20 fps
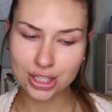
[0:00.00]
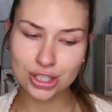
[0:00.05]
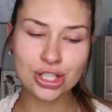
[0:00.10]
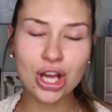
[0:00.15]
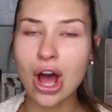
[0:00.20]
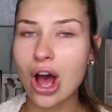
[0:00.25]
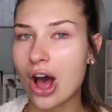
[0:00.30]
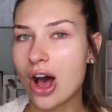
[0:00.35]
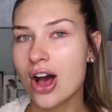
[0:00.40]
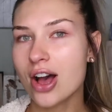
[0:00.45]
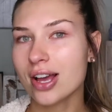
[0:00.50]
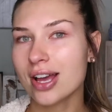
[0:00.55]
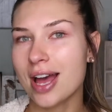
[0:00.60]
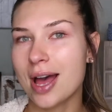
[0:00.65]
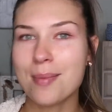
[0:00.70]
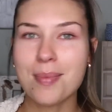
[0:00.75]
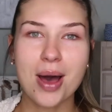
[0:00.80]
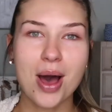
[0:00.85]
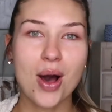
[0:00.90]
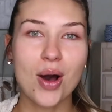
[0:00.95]
talk
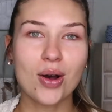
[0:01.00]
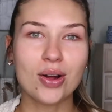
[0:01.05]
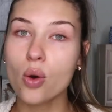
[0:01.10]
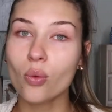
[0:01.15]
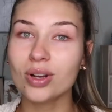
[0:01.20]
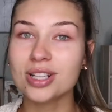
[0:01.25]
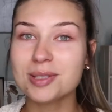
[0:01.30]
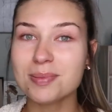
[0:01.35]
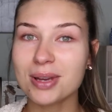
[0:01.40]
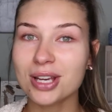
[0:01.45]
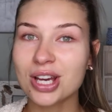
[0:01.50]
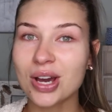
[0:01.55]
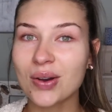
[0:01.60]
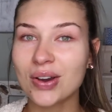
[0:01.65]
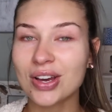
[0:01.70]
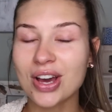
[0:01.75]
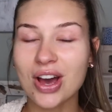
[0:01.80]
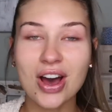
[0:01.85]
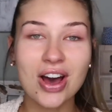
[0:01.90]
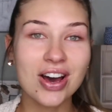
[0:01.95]
about what's been
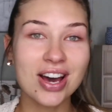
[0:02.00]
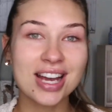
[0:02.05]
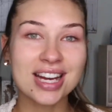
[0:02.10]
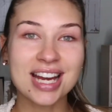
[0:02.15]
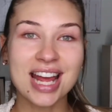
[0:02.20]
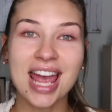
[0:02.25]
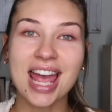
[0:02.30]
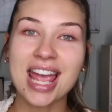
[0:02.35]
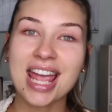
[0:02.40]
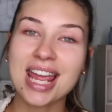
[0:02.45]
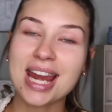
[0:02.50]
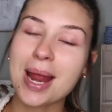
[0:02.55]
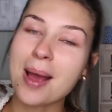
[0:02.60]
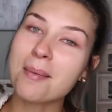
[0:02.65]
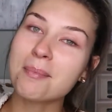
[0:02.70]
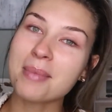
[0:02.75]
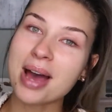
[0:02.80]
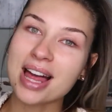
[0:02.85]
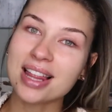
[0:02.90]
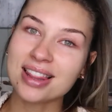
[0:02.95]
going on in
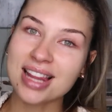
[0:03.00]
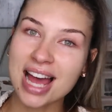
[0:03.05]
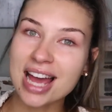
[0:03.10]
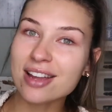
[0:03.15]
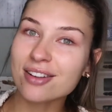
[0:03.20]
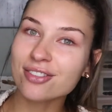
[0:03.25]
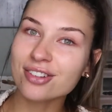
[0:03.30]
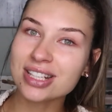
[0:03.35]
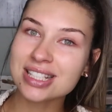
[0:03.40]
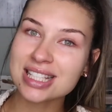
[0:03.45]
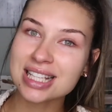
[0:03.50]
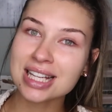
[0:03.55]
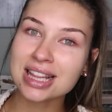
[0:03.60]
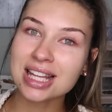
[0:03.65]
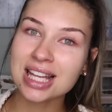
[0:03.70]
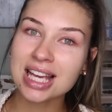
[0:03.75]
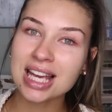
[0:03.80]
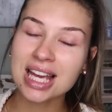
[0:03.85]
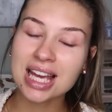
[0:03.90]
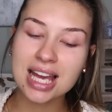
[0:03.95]
my life
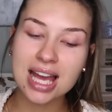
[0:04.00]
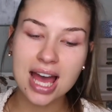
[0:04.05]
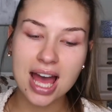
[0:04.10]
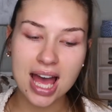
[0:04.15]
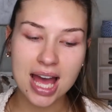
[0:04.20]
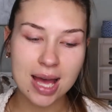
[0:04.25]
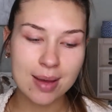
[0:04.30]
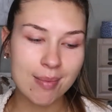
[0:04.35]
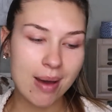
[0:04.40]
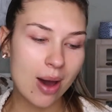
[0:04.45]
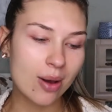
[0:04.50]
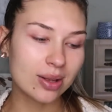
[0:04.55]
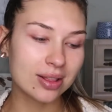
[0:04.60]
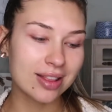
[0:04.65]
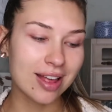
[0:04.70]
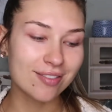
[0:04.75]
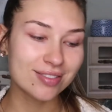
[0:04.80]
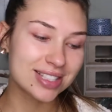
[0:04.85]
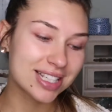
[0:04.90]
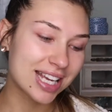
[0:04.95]
recently. I would
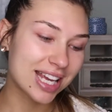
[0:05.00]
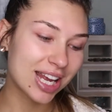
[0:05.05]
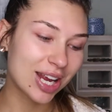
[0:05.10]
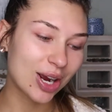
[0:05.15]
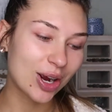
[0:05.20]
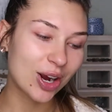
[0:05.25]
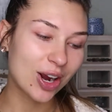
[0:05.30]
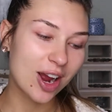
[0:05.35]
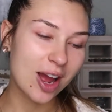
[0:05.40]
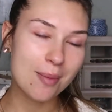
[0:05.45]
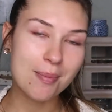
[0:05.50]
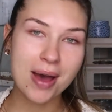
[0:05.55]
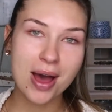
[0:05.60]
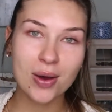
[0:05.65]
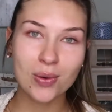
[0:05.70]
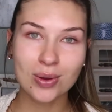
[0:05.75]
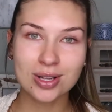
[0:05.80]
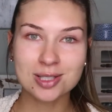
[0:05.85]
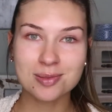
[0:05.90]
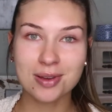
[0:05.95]
love to hear
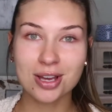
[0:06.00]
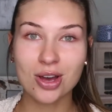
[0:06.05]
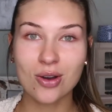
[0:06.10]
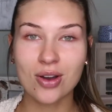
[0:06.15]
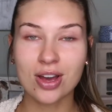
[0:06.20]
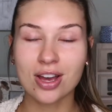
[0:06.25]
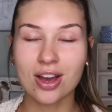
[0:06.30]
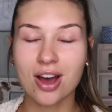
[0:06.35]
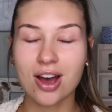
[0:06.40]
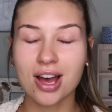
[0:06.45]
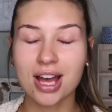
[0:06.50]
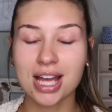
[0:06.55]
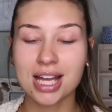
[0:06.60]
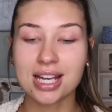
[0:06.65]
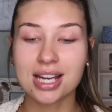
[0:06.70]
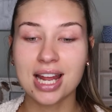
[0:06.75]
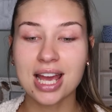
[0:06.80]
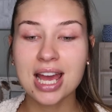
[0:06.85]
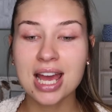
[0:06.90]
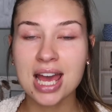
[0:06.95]
about what's been going
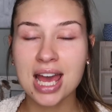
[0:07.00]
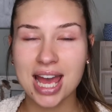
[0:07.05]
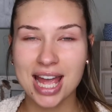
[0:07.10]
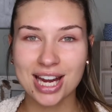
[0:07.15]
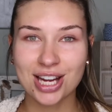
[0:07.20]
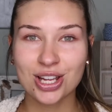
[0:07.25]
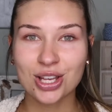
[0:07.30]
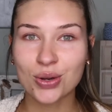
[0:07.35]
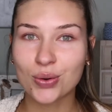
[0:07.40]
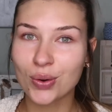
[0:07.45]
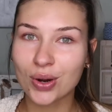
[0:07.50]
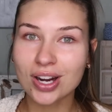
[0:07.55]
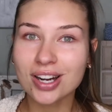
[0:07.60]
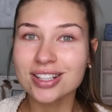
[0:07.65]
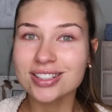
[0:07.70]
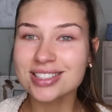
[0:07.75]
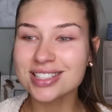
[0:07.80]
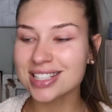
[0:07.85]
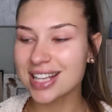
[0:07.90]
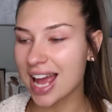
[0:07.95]
on in
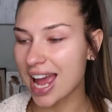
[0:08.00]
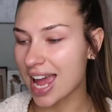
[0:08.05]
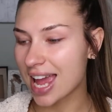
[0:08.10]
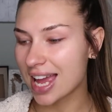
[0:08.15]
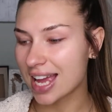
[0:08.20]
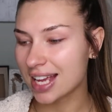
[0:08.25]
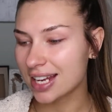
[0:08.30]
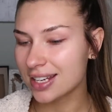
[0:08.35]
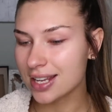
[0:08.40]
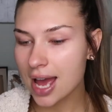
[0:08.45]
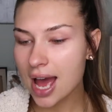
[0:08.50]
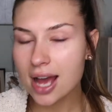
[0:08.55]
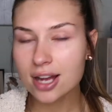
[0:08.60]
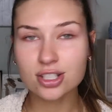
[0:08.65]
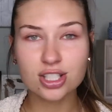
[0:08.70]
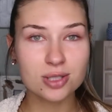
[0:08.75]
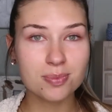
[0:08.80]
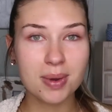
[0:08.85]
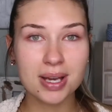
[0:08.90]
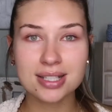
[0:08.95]
yours, and yeah,
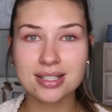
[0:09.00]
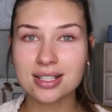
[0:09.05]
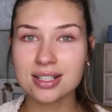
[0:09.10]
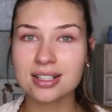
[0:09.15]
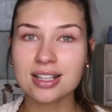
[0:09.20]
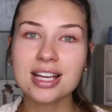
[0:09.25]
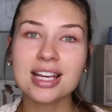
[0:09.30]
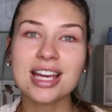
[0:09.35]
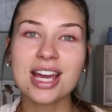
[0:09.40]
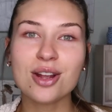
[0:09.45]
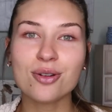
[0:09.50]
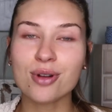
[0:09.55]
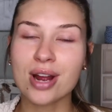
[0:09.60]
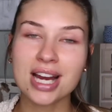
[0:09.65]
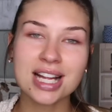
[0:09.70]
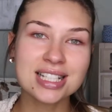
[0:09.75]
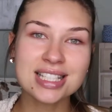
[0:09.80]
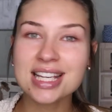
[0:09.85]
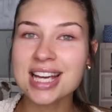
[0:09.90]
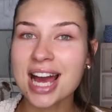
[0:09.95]
just basically get
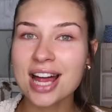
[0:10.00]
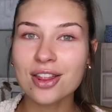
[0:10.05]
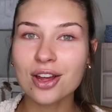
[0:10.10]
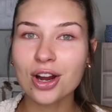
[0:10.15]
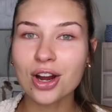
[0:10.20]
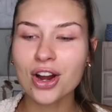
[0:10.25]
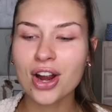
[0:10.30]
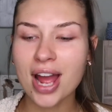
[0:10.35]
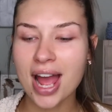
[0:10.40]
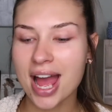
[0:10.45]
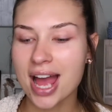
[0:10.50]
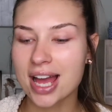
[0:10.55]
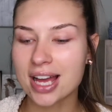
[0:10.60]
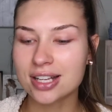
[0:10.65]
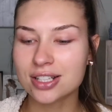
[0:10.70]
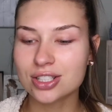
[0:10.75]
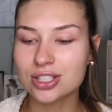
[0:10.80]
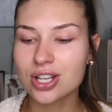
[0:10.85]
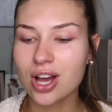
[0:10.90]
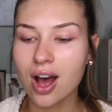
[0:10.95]
ready together
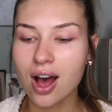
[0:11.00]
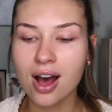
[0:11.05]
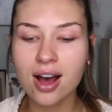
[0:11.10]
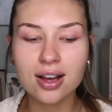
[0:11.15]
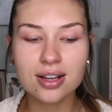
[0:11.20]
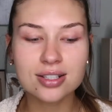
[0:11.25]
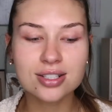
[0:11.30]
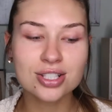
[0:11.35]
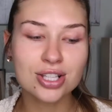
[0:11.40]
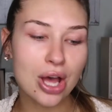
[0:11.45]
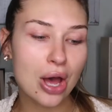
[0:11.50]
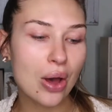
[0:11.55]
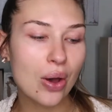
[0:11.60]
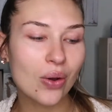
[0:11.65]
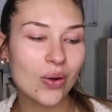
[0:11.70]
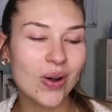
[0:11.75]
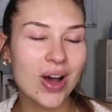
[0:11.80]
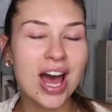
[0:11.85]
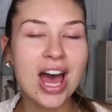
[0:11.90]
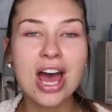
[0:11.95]
and talk.
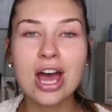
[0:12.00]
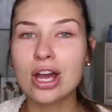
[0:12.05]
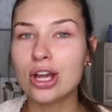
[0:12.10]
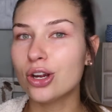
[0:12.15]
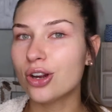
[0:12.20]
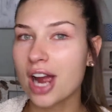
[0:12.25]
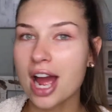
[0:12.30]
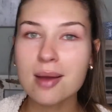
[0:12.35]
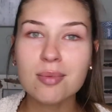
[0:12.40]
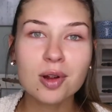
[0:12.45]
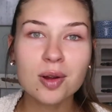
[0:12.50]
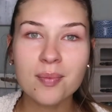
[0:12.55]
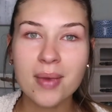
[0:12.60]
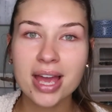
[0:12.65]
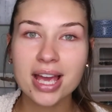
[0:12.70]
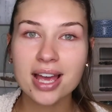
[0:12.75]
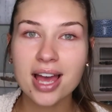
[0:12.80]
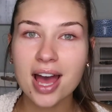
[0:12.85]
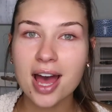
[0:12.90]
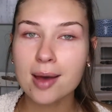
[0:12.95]
So grab your
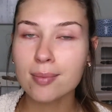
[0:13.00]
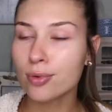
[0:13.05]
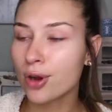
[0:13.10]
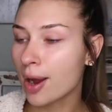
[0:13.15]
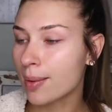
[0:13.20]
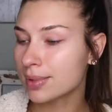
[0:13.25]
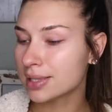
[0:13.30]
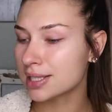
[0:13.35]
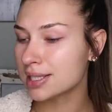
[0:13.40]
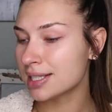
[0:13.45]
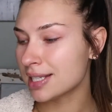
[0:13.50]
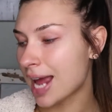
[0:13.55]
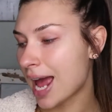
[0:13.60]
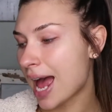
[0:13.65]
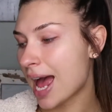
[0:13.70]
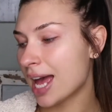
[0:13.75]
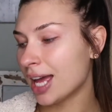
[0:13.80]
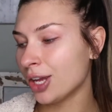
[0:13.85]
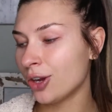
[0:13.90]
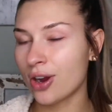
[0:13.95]
makeup, grab a
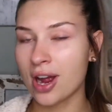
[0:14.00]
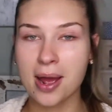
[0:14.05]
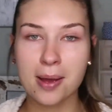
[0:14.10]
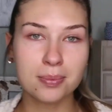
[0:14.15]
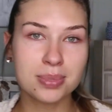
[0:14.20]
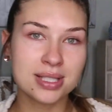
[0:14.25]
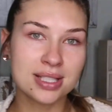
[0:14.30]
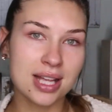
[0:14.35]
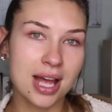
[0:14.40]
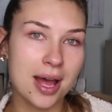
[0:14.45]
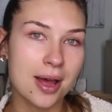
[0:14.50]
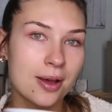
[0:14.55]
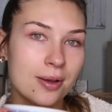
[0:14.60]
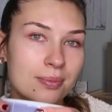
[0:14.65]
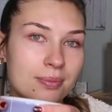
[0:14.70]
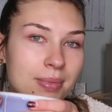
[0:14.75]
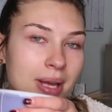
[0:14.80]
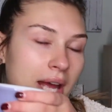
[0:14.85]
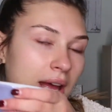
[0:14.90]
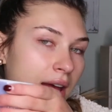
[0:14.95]
snack, grab
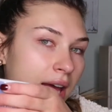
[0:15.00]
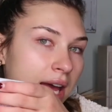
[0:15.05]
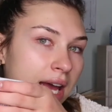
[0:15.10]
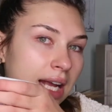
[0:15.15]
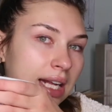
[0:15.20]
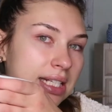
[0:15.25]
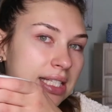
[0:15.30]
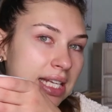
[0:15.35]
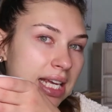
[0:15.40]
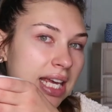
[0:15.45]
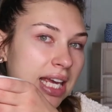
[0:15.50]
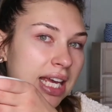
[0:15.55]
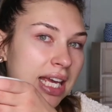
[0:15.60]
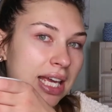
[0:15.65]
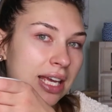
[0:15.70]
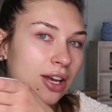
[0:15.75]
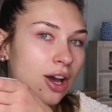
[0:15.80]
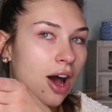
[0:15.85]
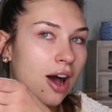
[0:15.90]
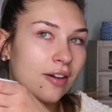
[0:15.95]
some
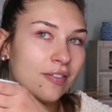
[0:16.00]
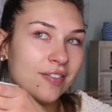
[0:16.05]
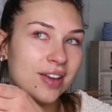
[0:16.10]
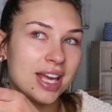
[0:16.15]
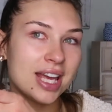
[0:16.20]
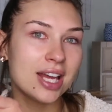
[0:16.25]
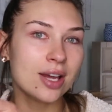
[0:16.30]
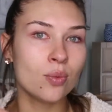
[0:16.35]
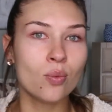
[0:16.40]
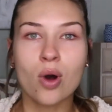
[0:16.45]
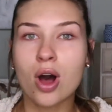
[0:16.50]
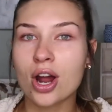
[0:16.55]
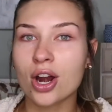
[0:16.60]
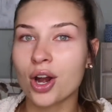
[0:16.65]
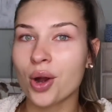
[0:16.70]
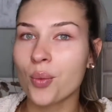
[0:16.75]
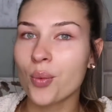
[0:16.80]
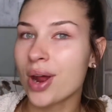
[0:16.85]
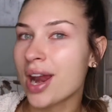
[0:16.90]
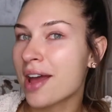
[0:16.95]
tea, coffee,
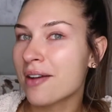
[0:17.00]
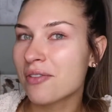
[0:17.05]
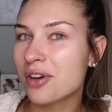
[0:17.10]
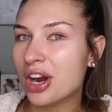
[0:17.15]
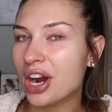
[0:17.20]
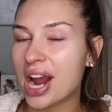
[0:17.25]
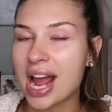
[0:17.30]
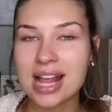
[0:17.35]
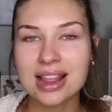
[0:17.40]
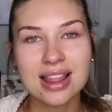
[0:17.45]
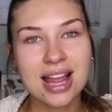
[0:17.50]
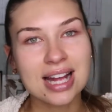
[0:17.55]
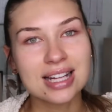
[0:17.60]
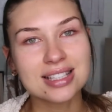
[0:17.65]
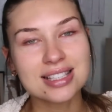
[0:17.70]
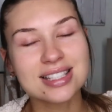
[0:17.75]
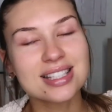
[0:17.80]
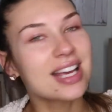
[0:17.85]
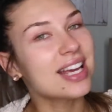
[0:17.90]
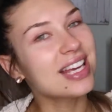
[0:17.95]
water, whatever, and
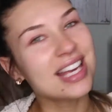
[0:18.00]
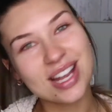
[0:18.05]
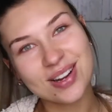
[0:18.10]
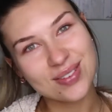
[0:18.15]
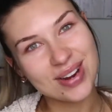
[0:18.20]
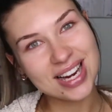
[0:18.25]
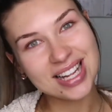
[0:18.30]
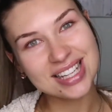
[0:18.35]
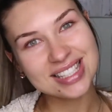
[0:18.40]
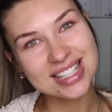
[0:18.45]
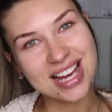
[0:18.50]
let's get ready